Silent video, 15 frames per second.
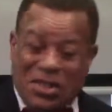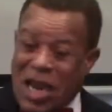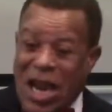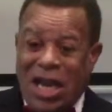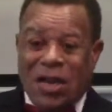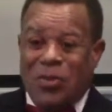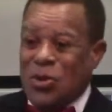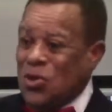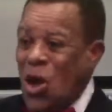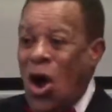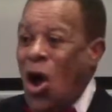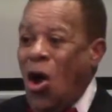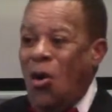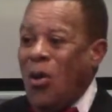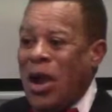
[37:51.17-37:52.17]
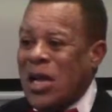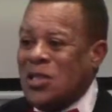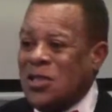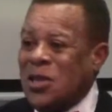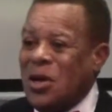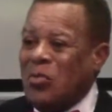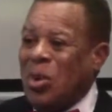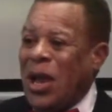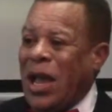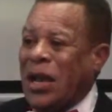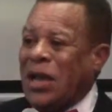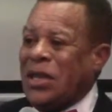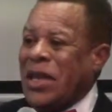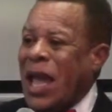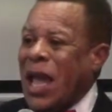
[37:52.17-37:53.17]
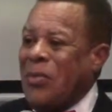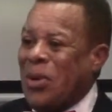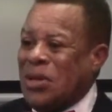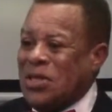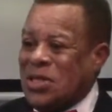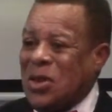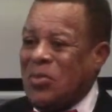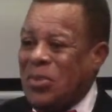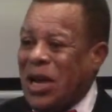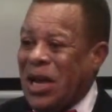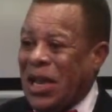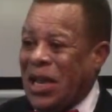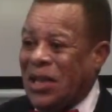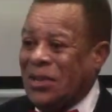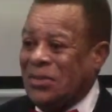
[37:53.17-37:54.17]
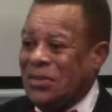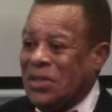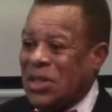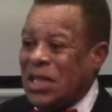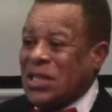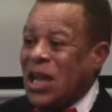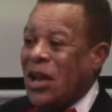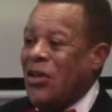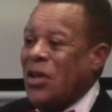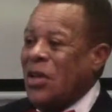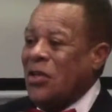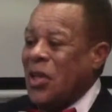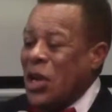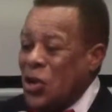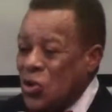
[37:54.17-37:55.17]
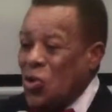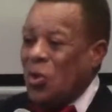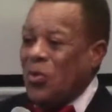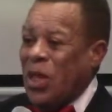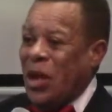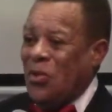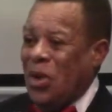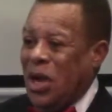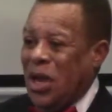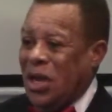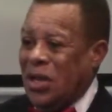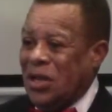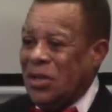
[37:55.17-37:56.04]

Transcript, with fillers: Jacob was always playing a game on somebody. Mm-hmm. That's how they knew him that way.